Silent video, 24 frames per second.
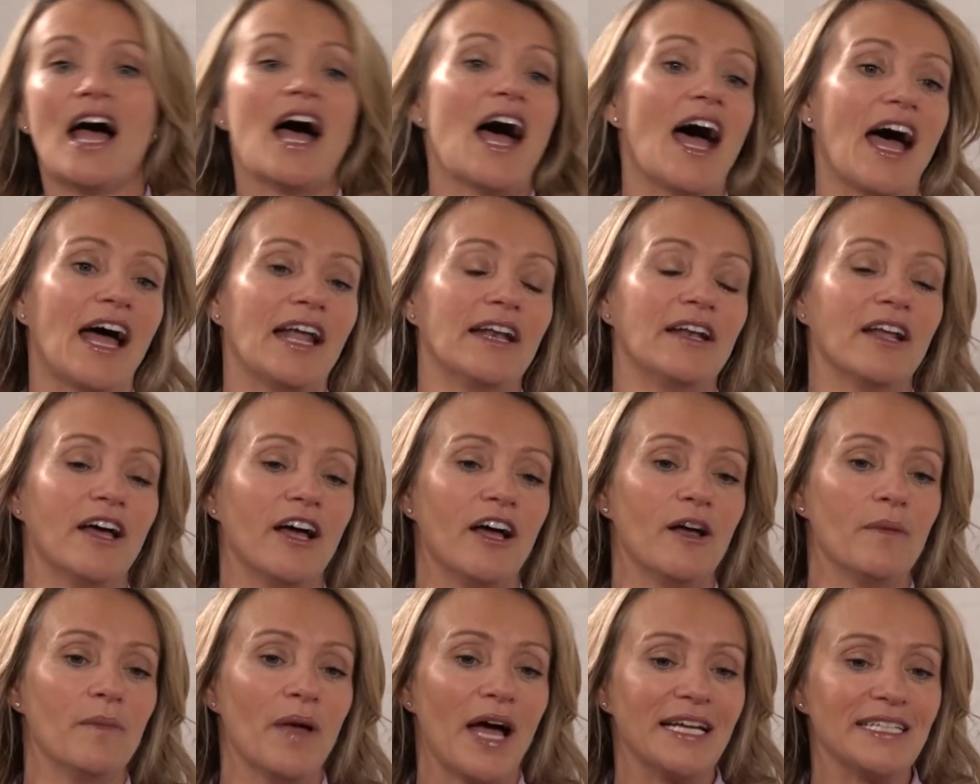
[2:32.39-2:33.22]
And
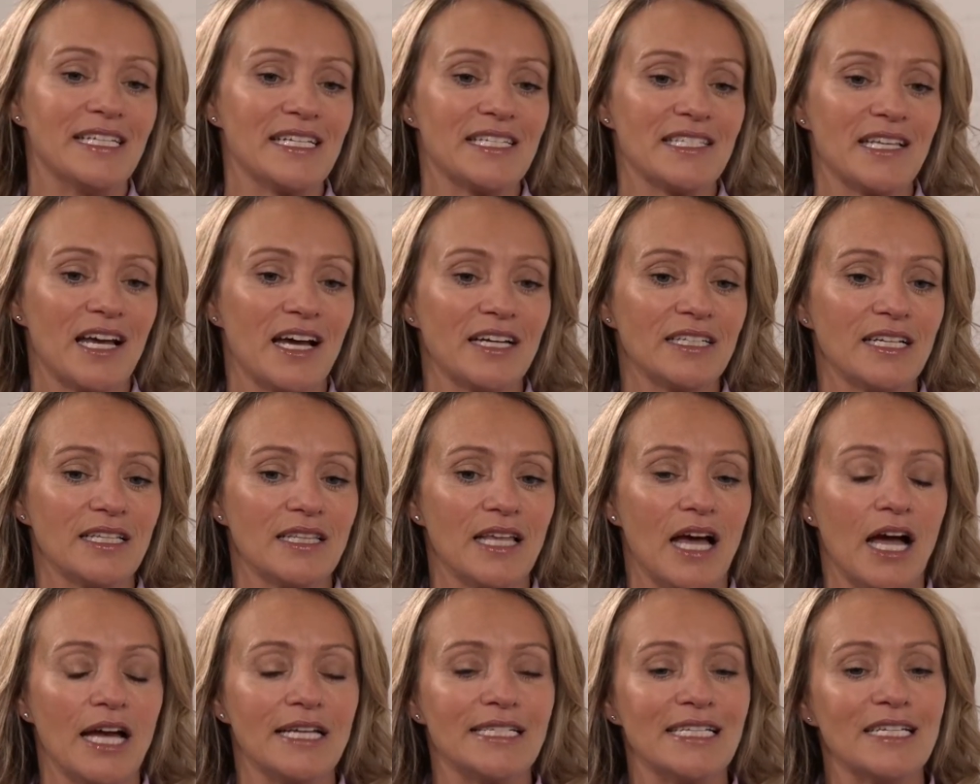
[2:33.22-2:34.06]
I decided
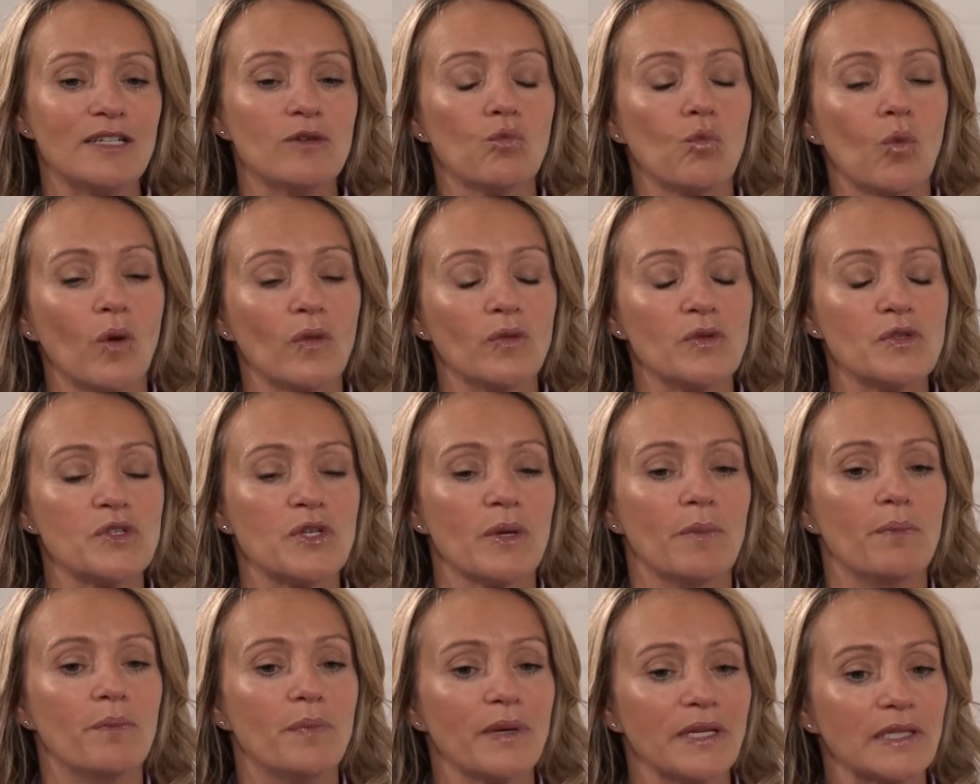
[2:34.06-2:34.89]
that I didn't want to
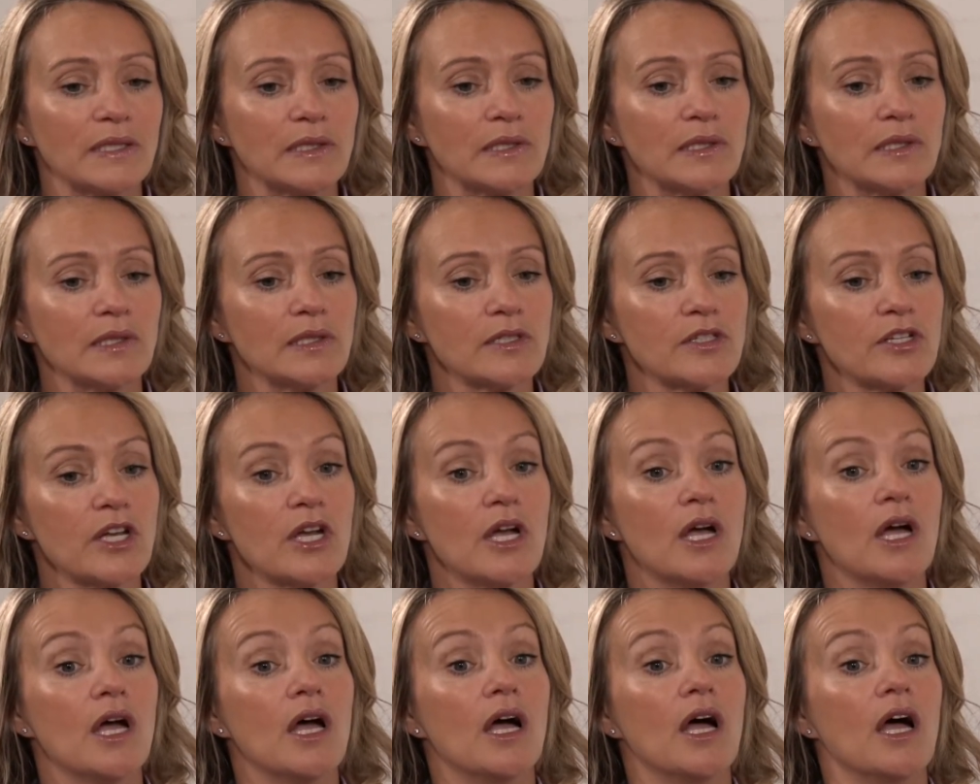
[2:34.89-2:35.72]
build
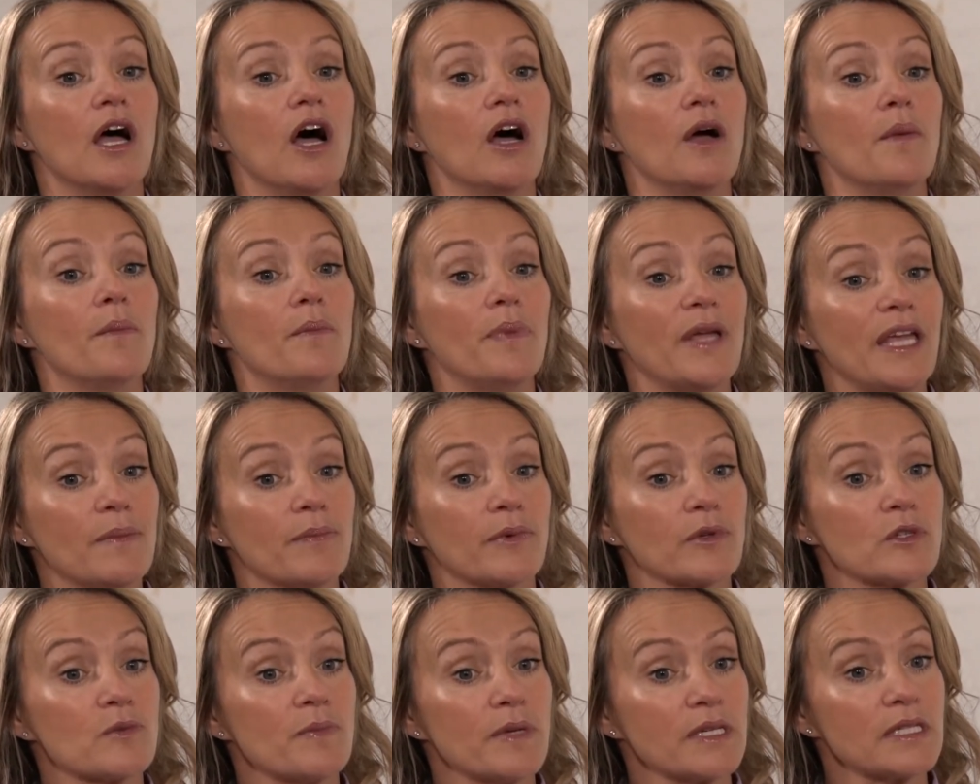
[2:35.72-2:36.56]

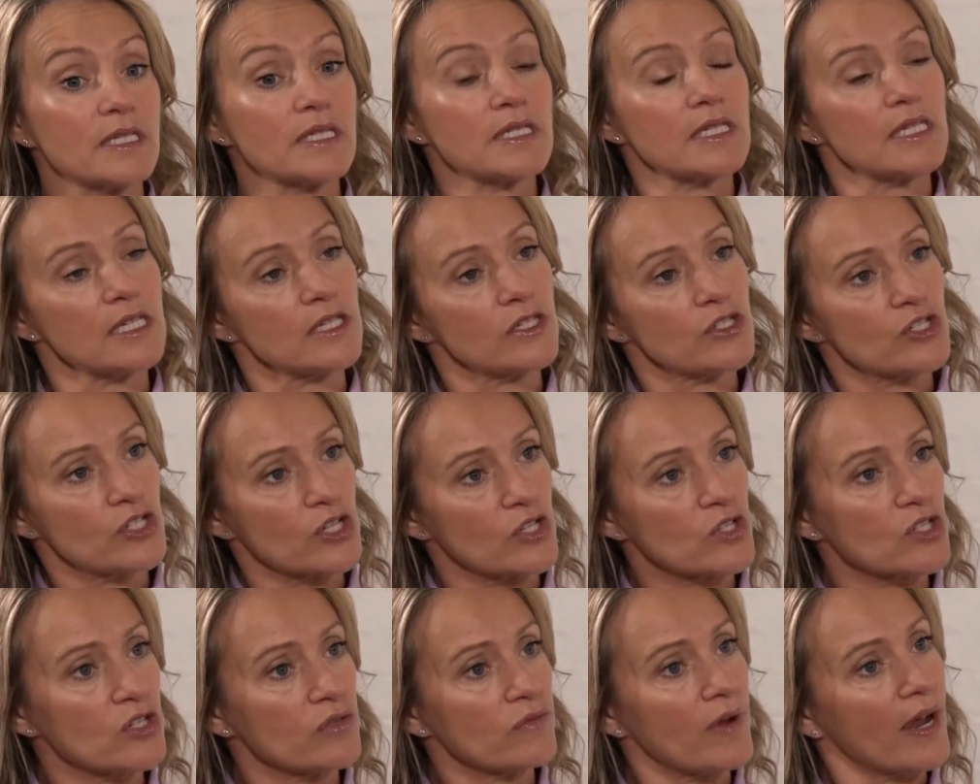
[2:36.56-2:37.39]
people's businesses
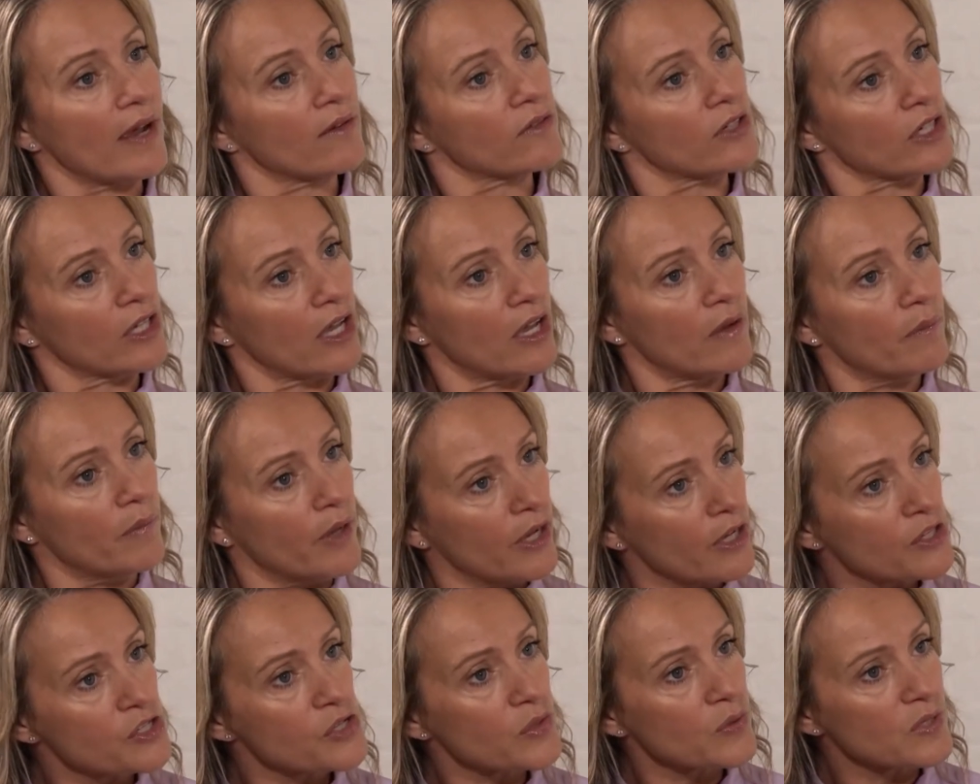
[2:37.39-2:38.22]
just around a
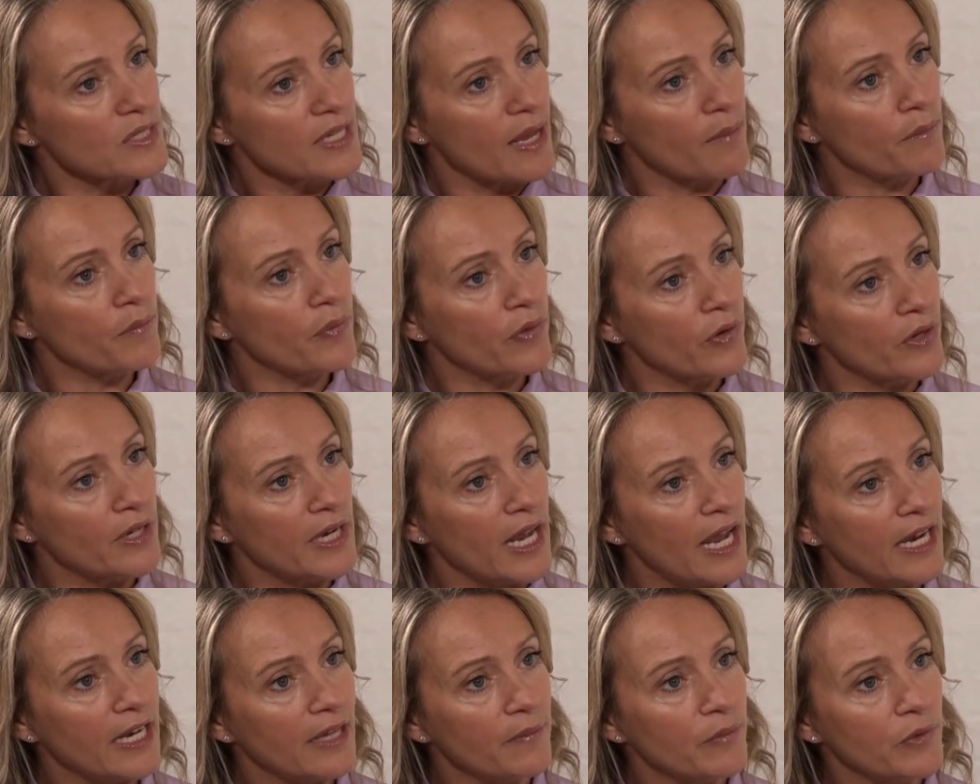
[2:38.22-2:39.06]
commercial standpoint
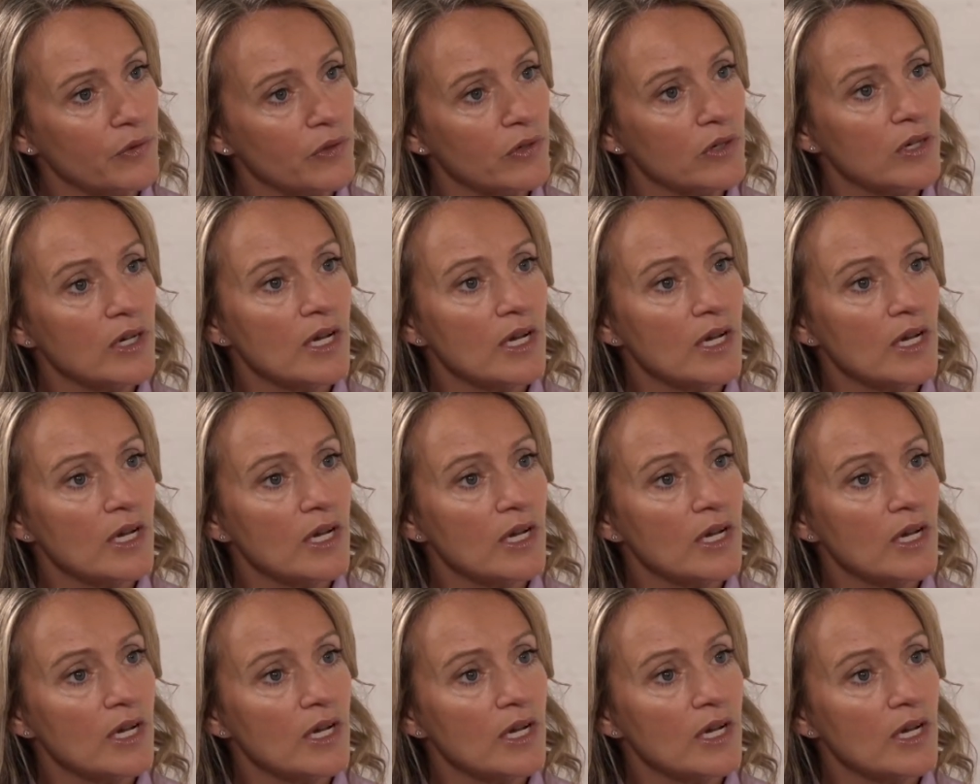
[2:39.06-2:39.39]
anymore.